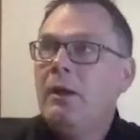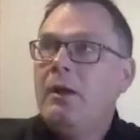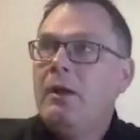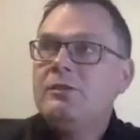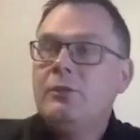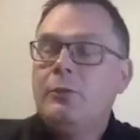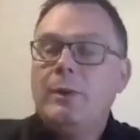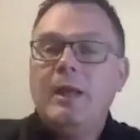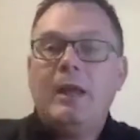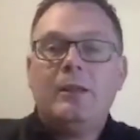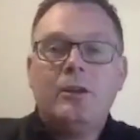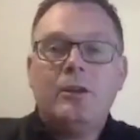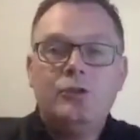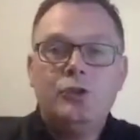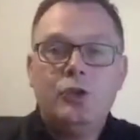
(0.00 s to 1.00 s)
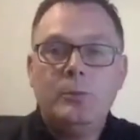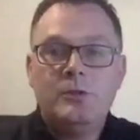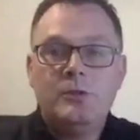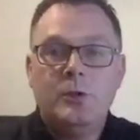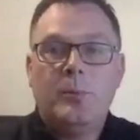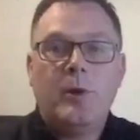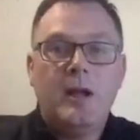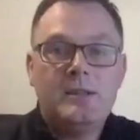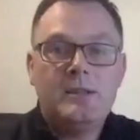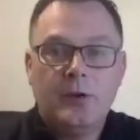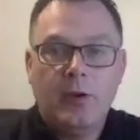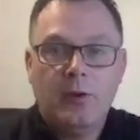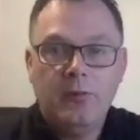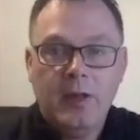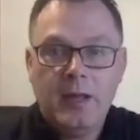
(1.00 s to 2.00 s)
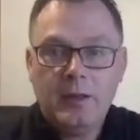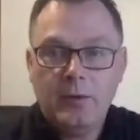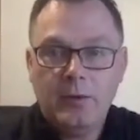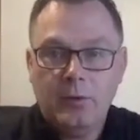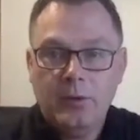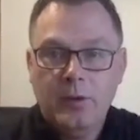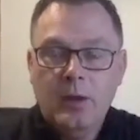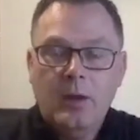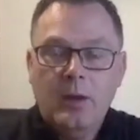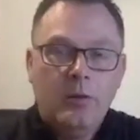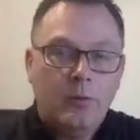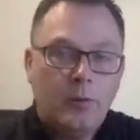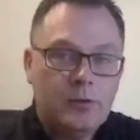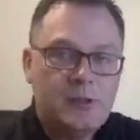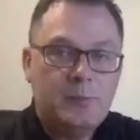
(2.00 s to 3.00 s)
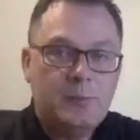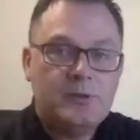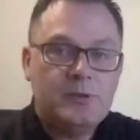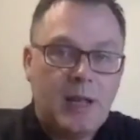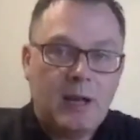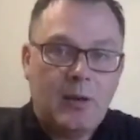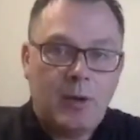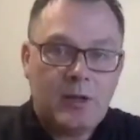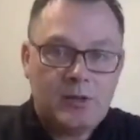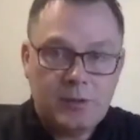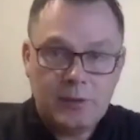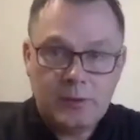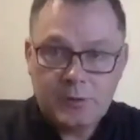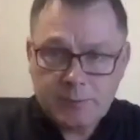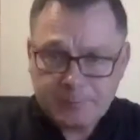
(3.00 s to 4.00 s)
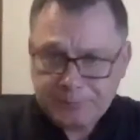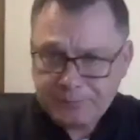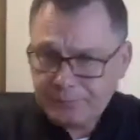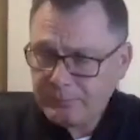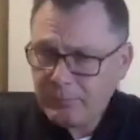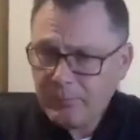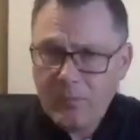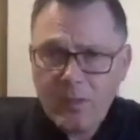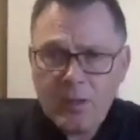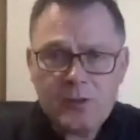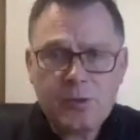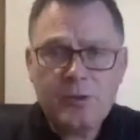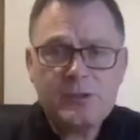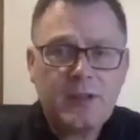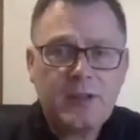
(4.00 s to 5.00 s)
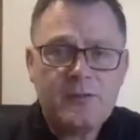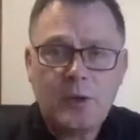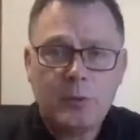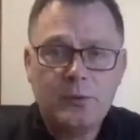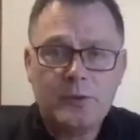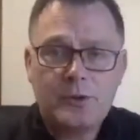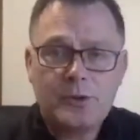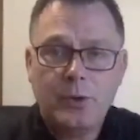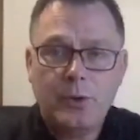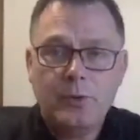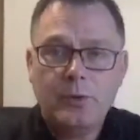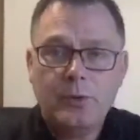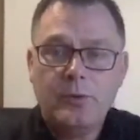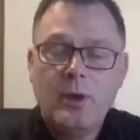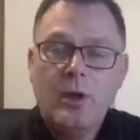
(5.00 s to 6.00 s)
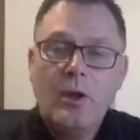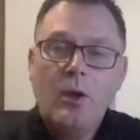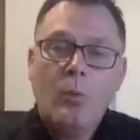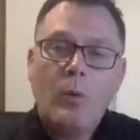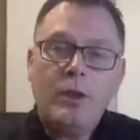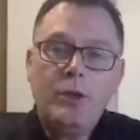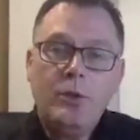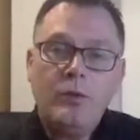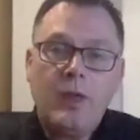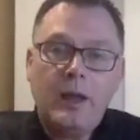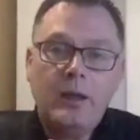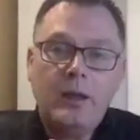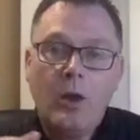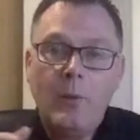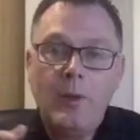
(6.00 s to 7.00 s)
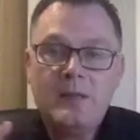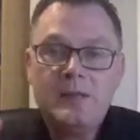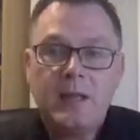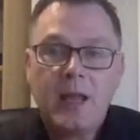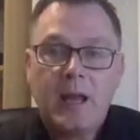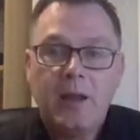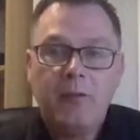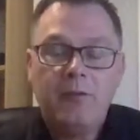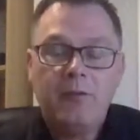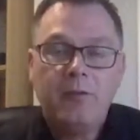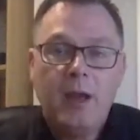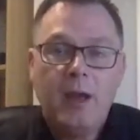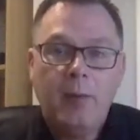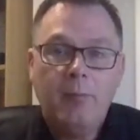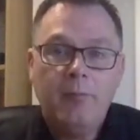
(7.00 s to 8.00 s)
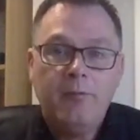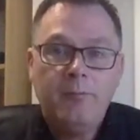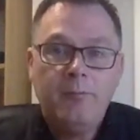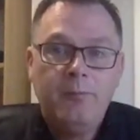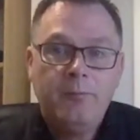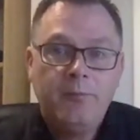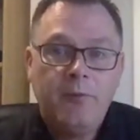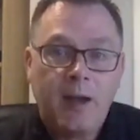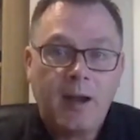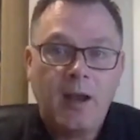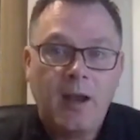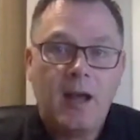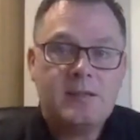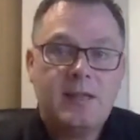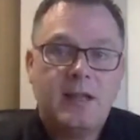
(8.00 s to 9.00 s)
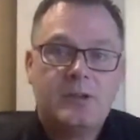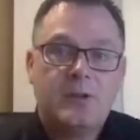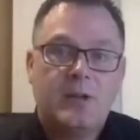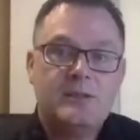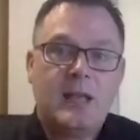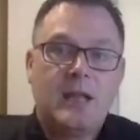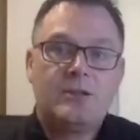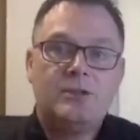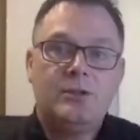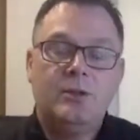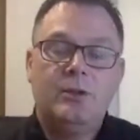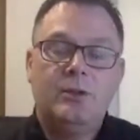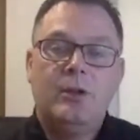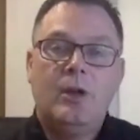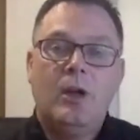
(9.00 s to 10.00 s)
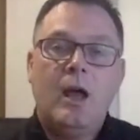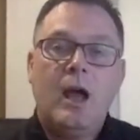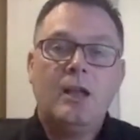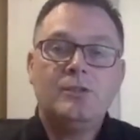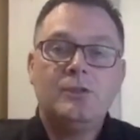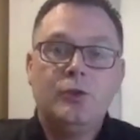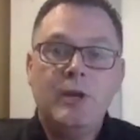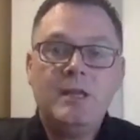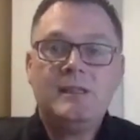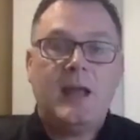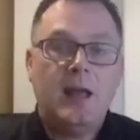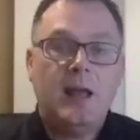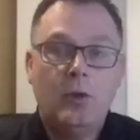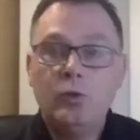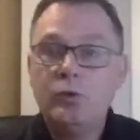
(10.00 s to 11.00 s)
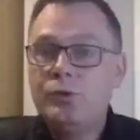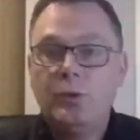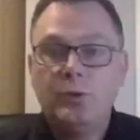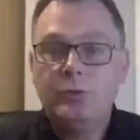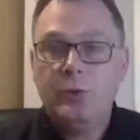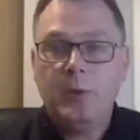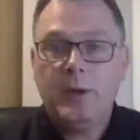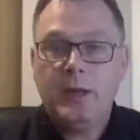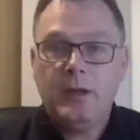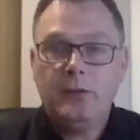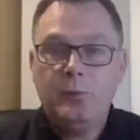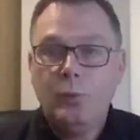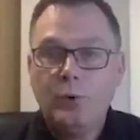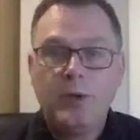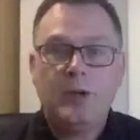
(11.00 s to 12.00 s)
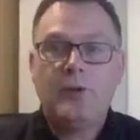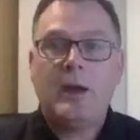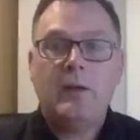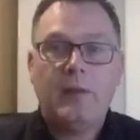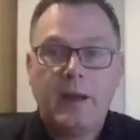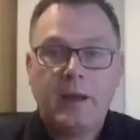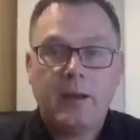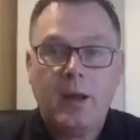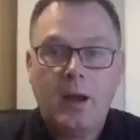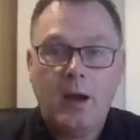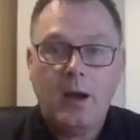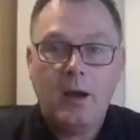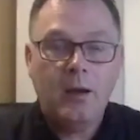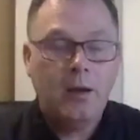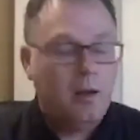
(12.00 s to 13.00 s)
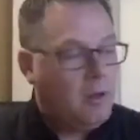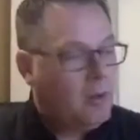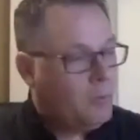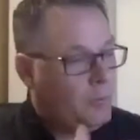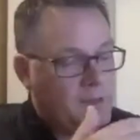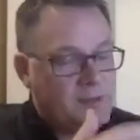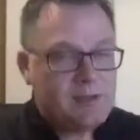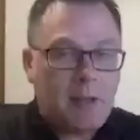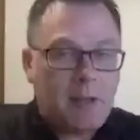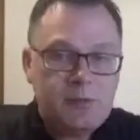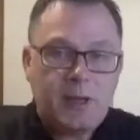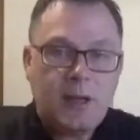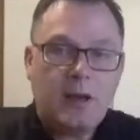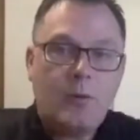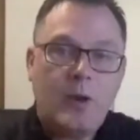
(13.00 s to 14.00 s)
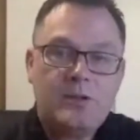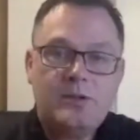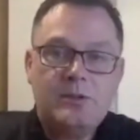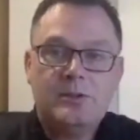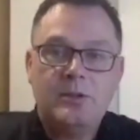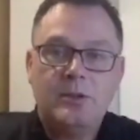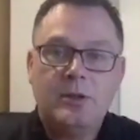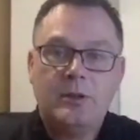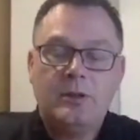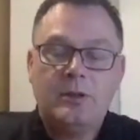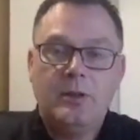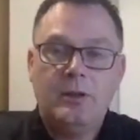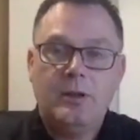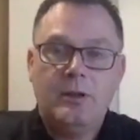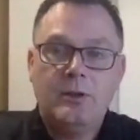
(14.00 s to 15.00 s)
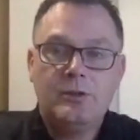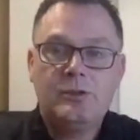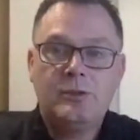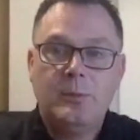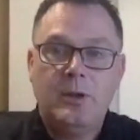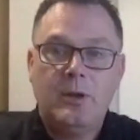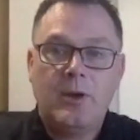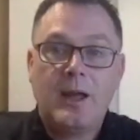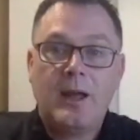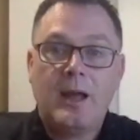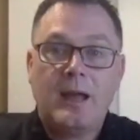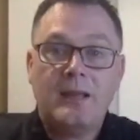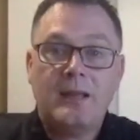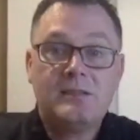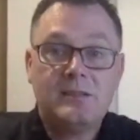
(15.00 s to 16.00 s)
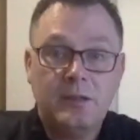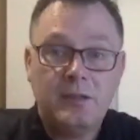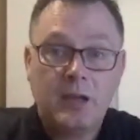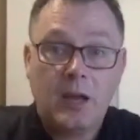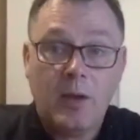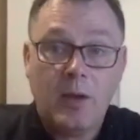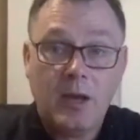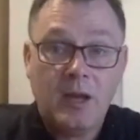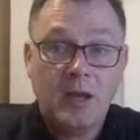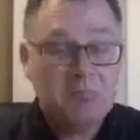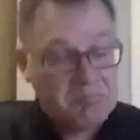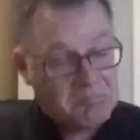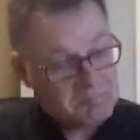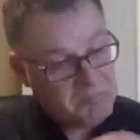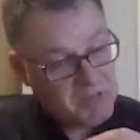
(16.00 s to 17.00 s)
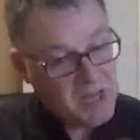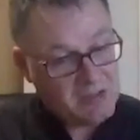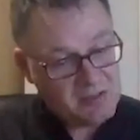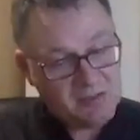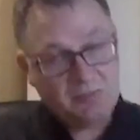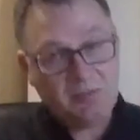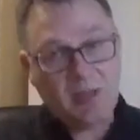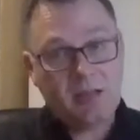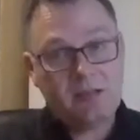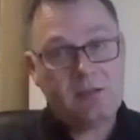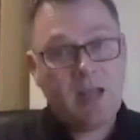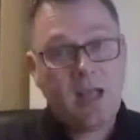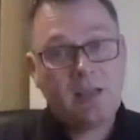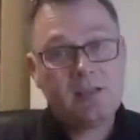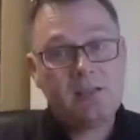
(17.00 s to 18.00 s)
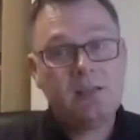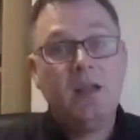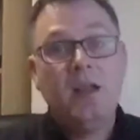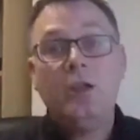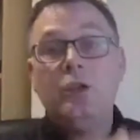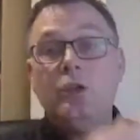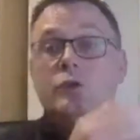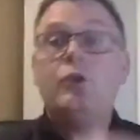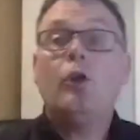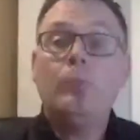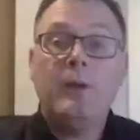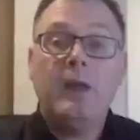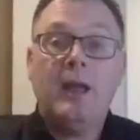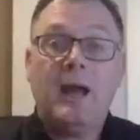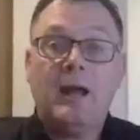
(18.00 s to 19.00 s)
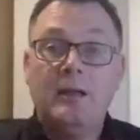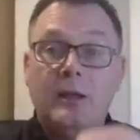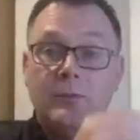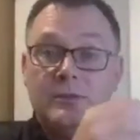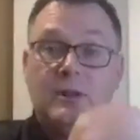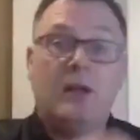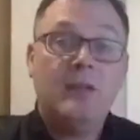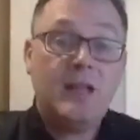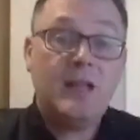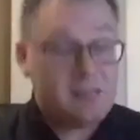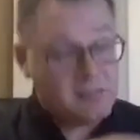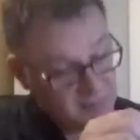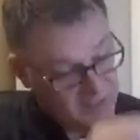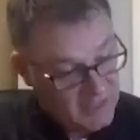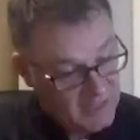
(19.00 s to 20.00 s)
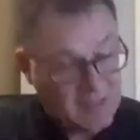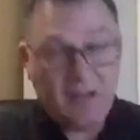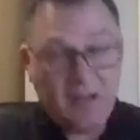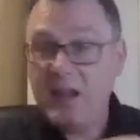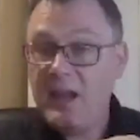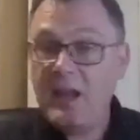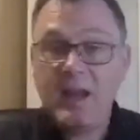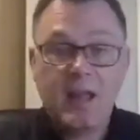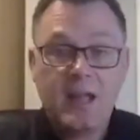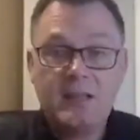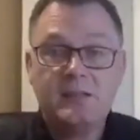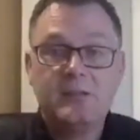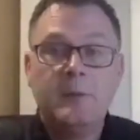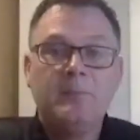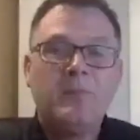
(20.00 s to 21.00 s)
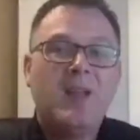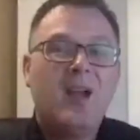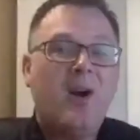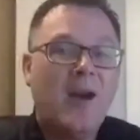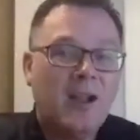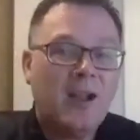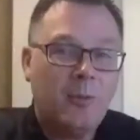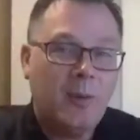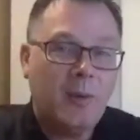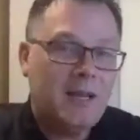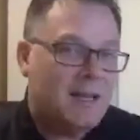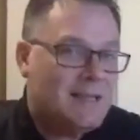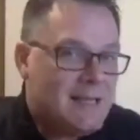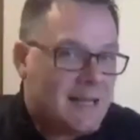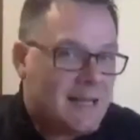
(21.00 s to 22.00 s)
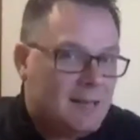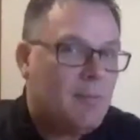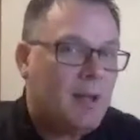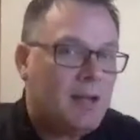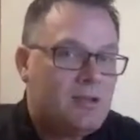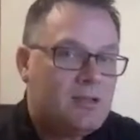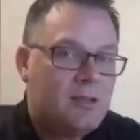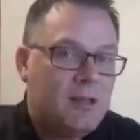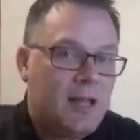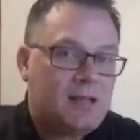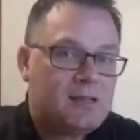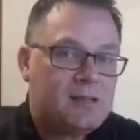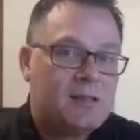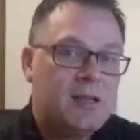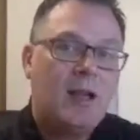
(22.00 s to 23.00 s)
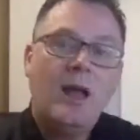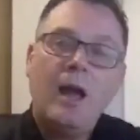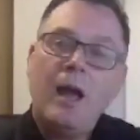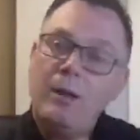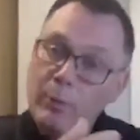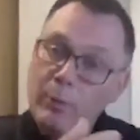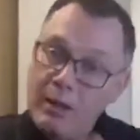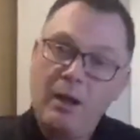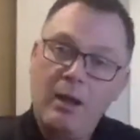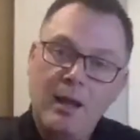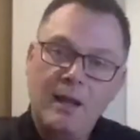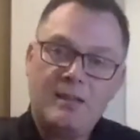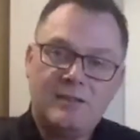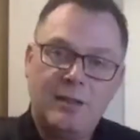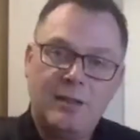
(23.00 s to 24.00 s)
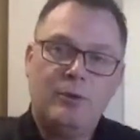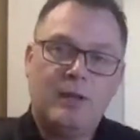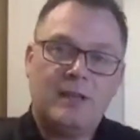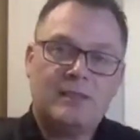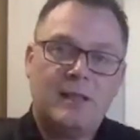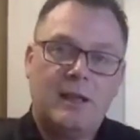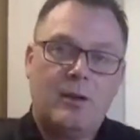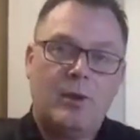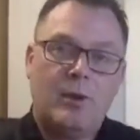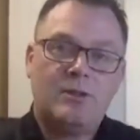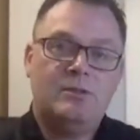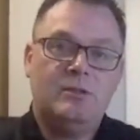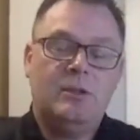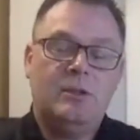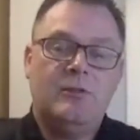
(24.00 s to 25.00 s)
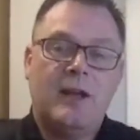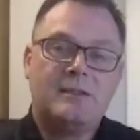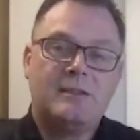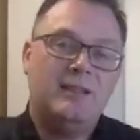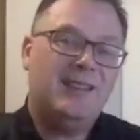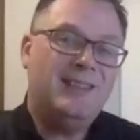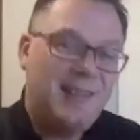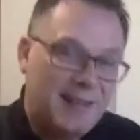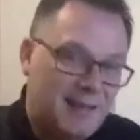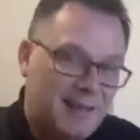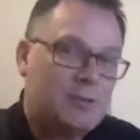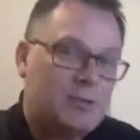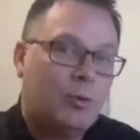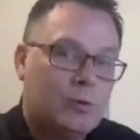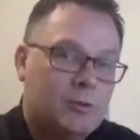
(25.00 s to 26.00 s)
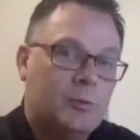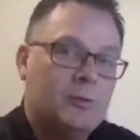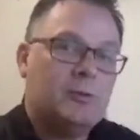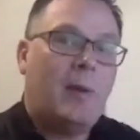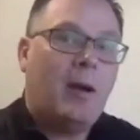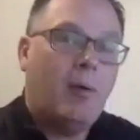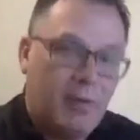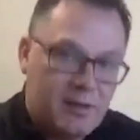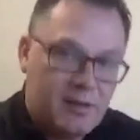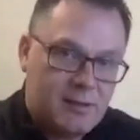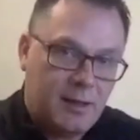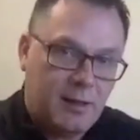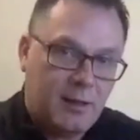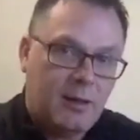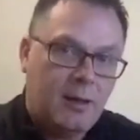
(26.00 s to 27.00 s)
So we can get the consumer to appraise their own vehicle through a simple set of questions. As long as they've told the truth, when you then go in to kind of finalize that transaction, as a retailer, all you're doing is walking around that car with the same set of questions that the customer answered and going, yes, yes, yes. You told me it was like this. Yeah, it clearly is. Oh, hang on a minute. You didn't mention this. And we can clearly see through that set of questions that you've asked that you didn't talk to us about this thing.